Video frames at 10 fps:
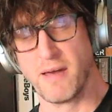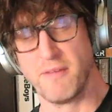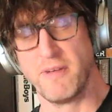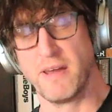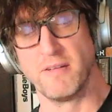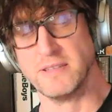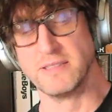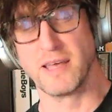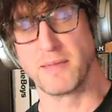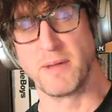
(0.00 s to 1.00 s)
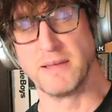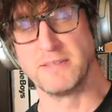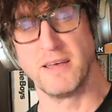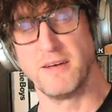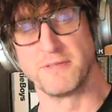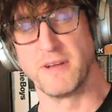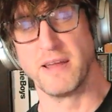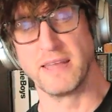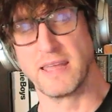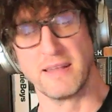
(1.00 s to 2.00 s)
out veterans like myself
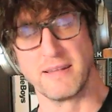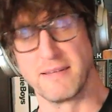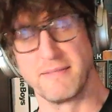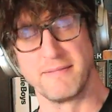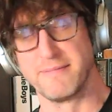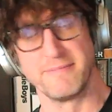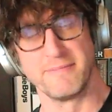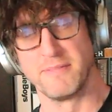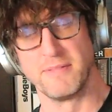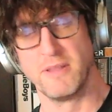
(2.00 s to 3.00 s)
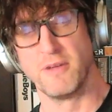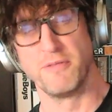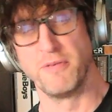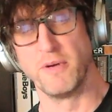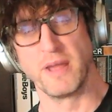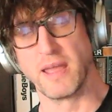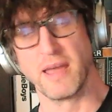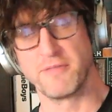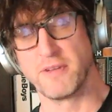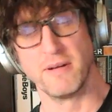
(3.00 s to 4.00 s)
trying to get their footing
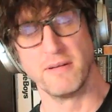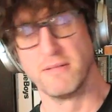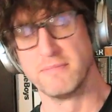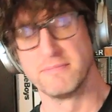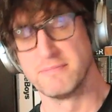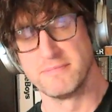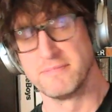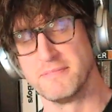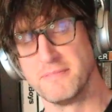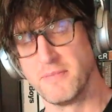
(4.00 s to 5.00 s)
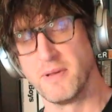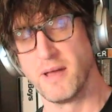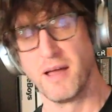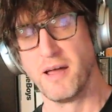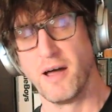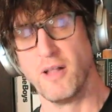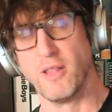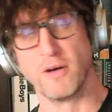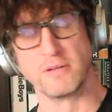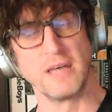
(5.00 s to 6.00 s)
after a
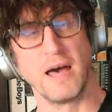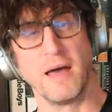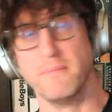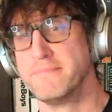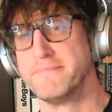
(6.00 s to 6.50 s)
long time.